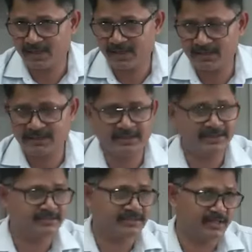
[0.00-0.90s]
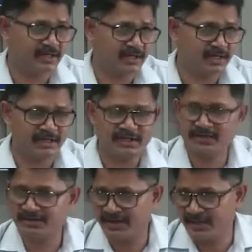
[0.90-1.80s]
and that is under
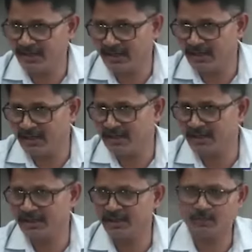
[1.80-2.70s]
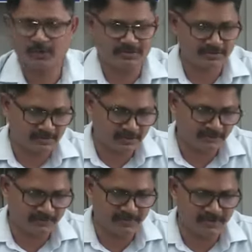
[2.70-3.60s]
training and in the process
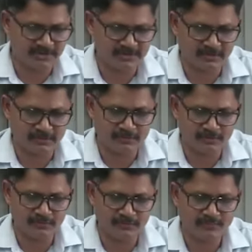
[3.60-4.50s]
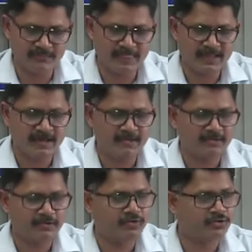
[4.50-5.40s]
of purchase also
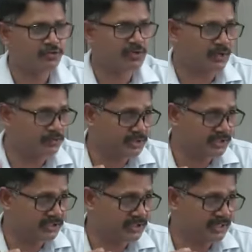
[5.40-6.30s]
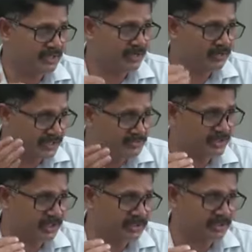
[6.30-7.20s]
to counter the long range
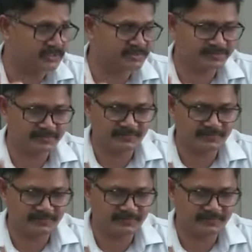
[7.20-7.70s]
attacks